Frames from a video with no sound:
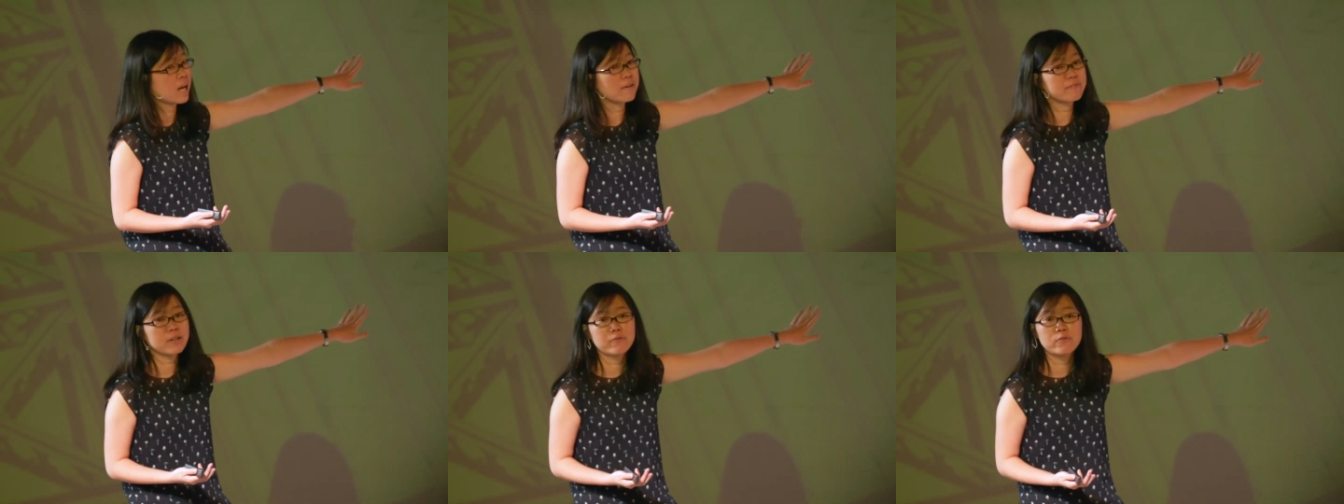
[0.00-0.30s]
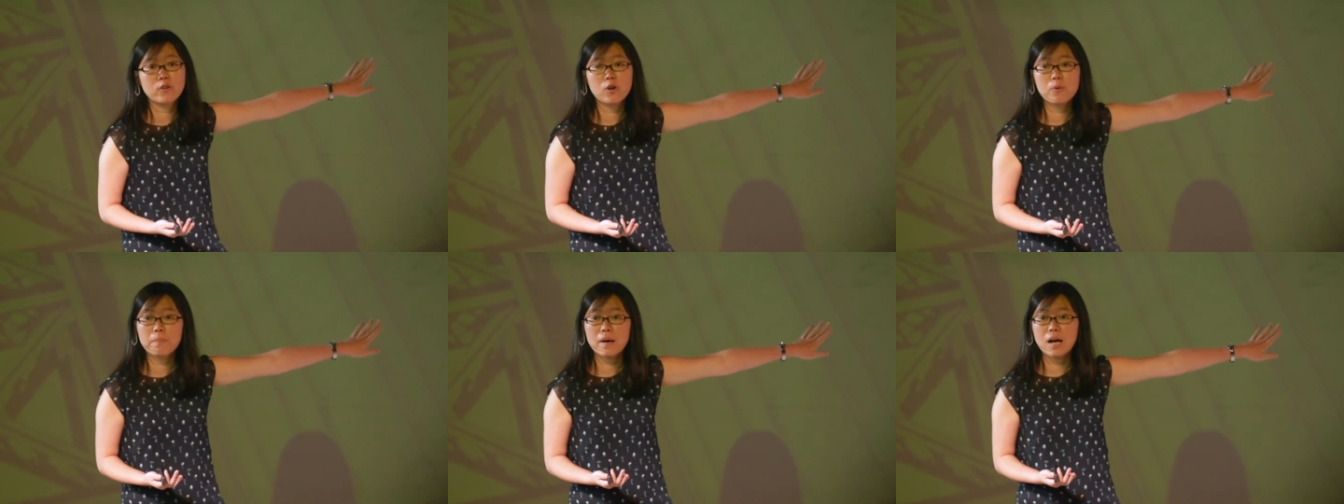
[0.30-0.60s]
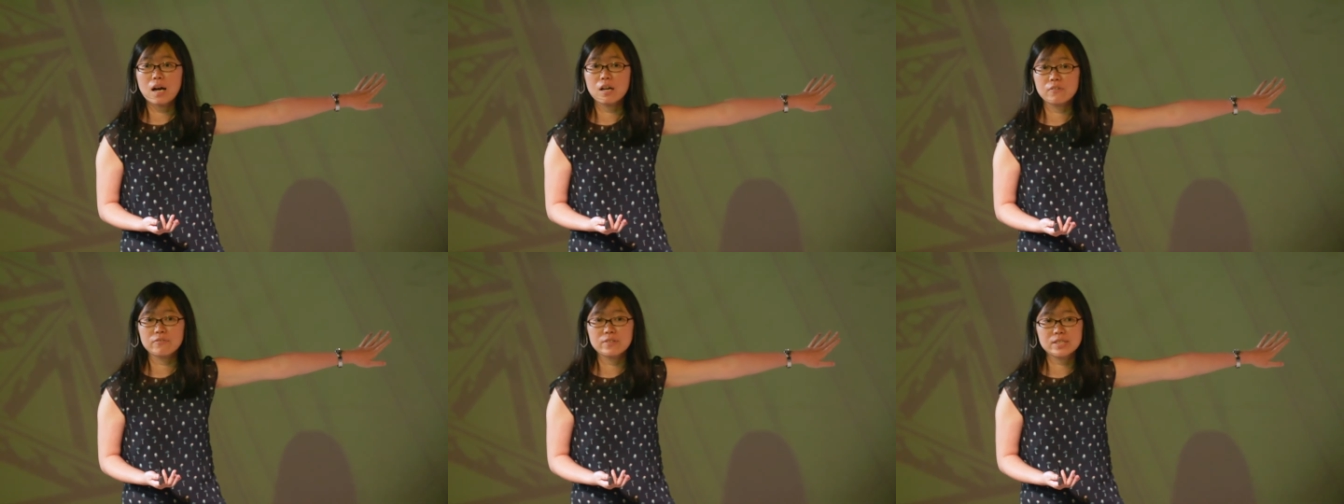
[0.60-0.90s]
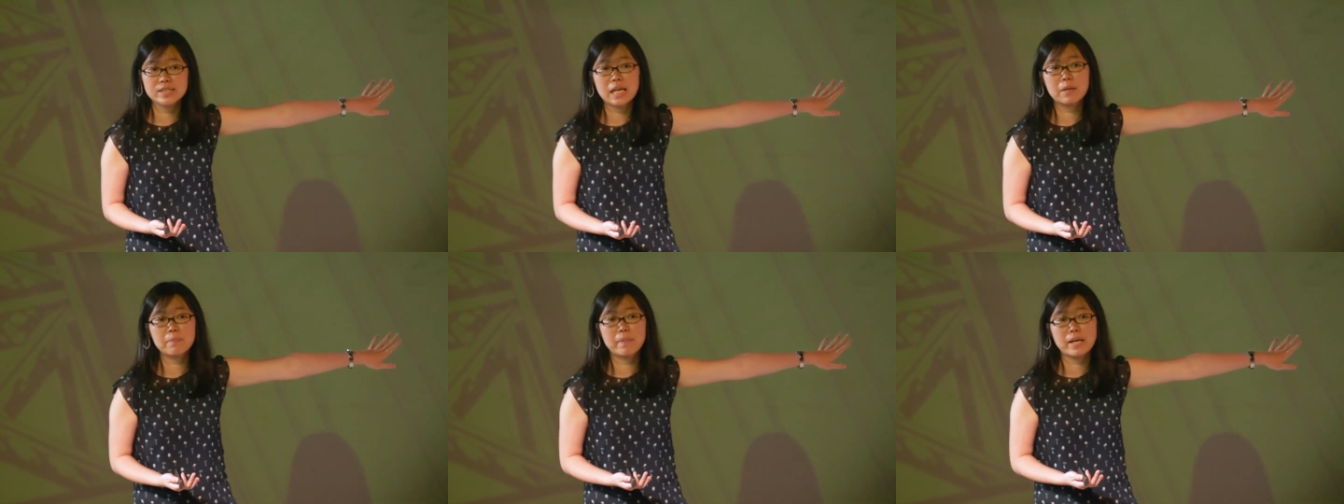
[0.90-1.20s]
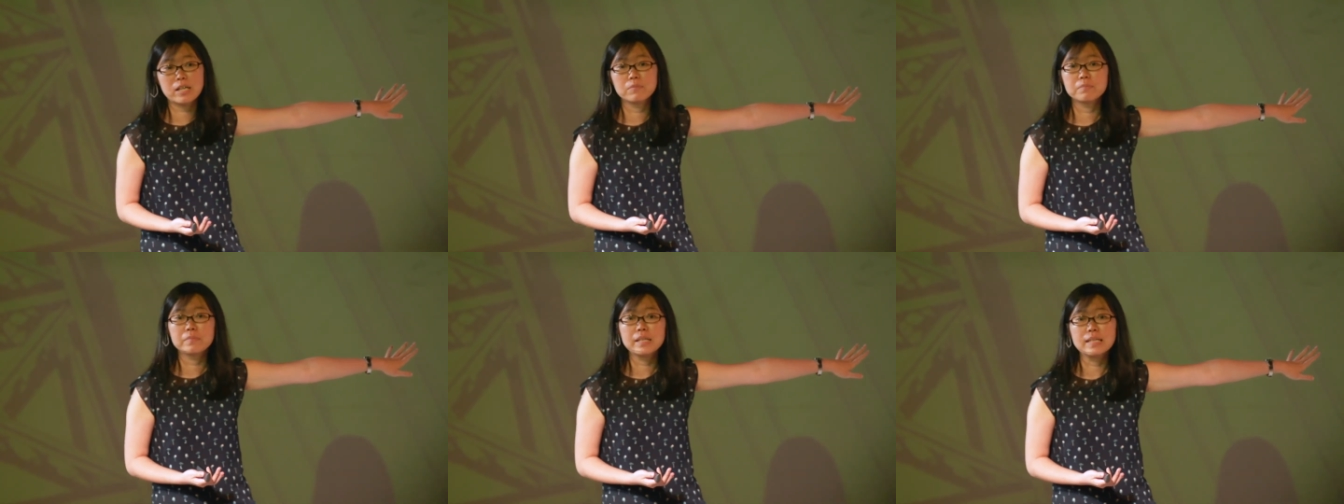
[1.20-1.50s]
the lava flow part of the standard
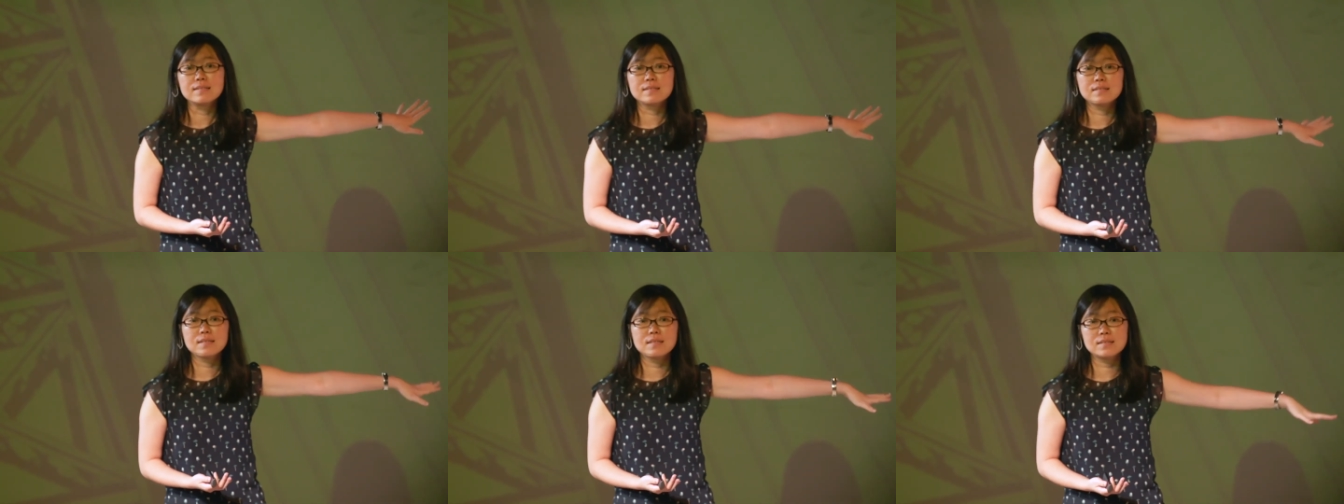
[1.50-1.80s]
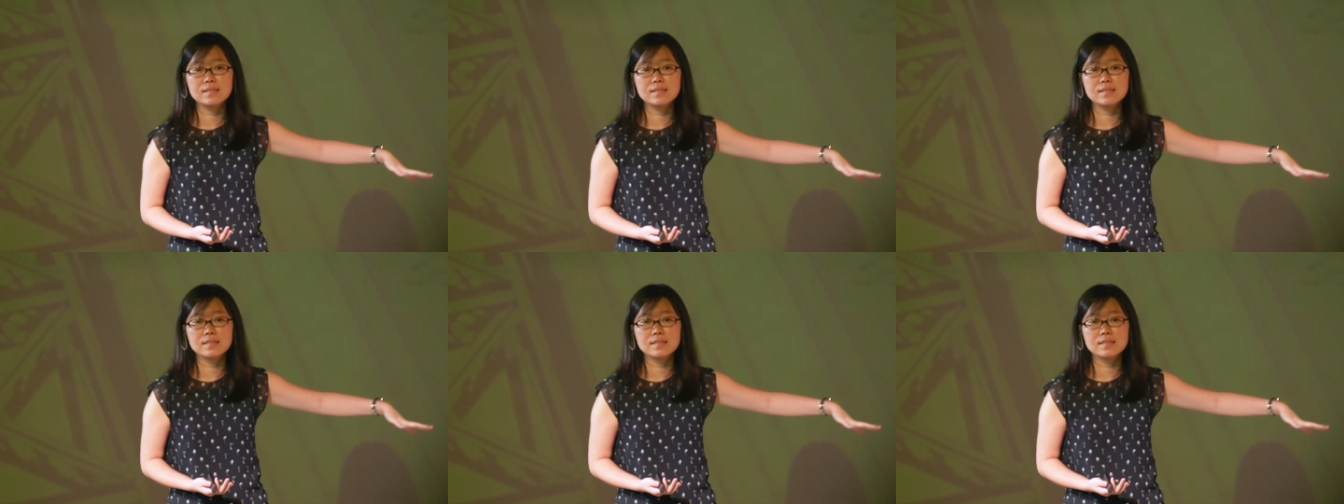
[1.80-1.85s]
pattern means.